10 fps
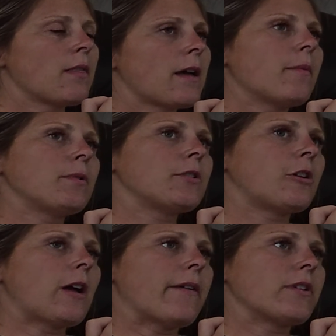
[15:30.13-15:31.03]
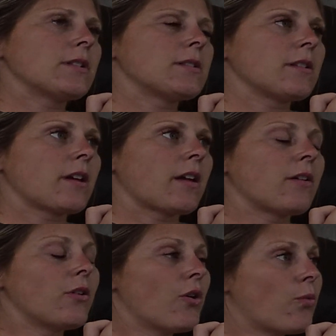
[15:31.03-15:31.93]
the epidural
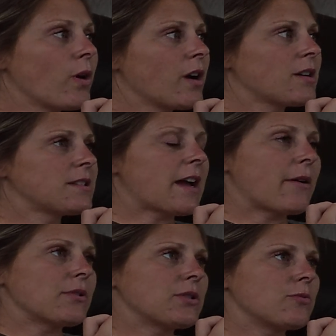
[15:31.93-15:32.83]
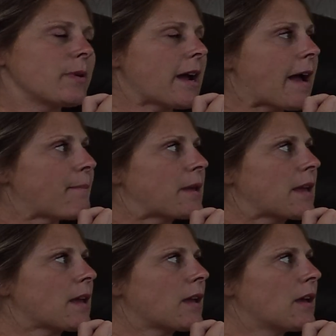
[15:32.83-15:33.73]
obviously worked. I was super
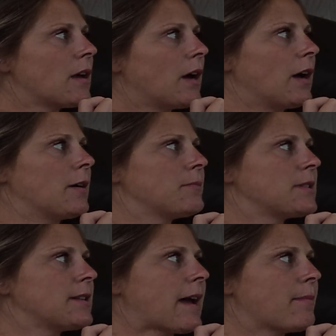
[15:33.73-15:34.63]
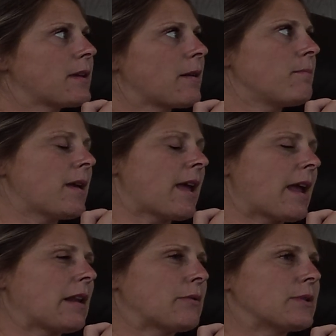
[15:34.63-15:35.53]
happy to not be in
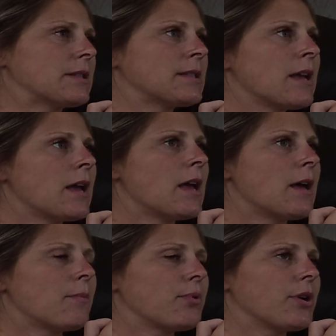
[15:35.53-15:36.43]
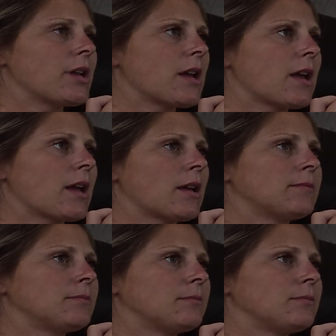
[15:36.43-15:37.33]
pain. It was
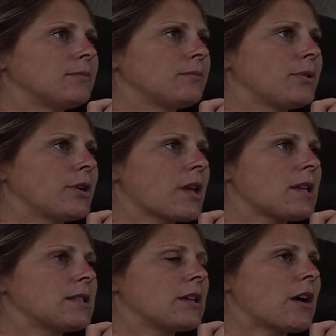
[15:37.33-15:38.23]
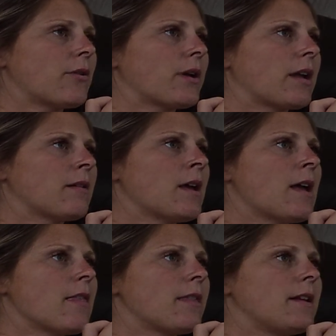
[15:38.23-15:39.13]
pretty easy going.
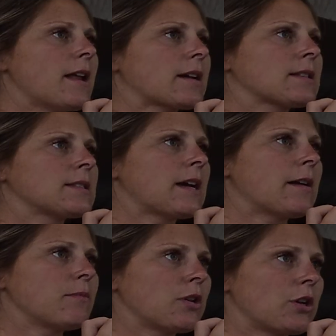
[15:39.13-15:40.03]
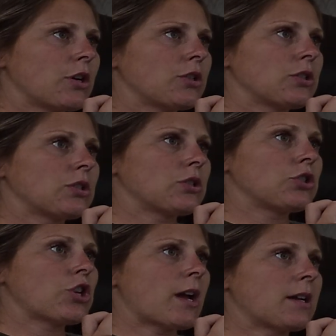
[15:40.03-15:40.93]
The next time the nurse
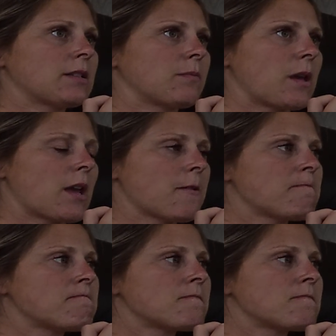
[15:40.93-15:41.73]
checked me,